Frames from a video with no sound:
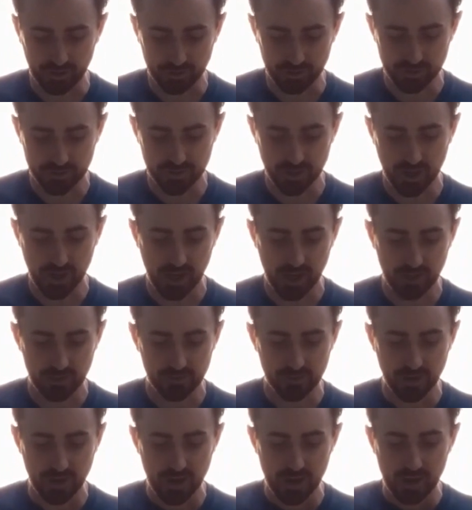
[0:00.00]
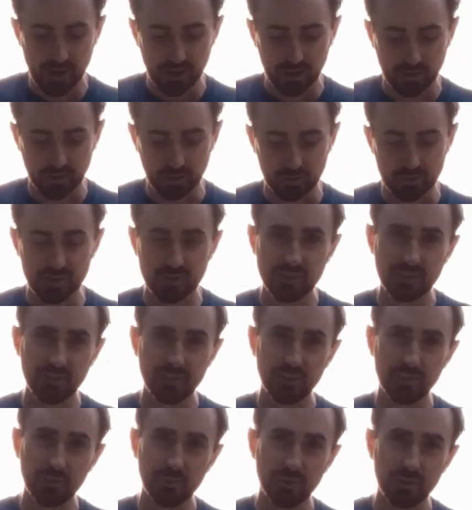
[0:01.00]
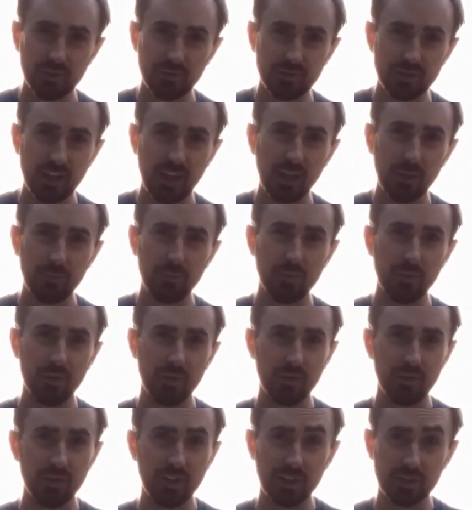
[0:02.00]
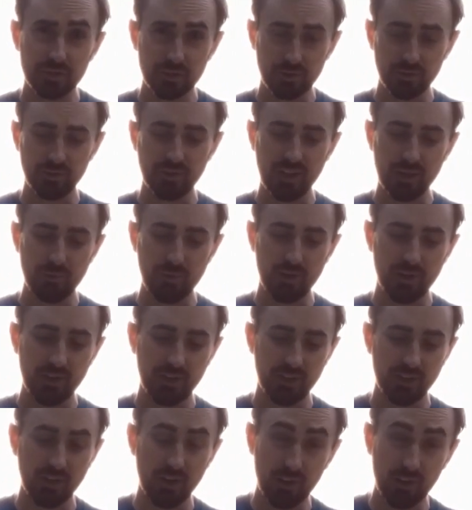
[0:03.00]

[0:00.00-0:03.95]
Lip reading: used to have, you know, just a little bit of tape, electrical tape on it,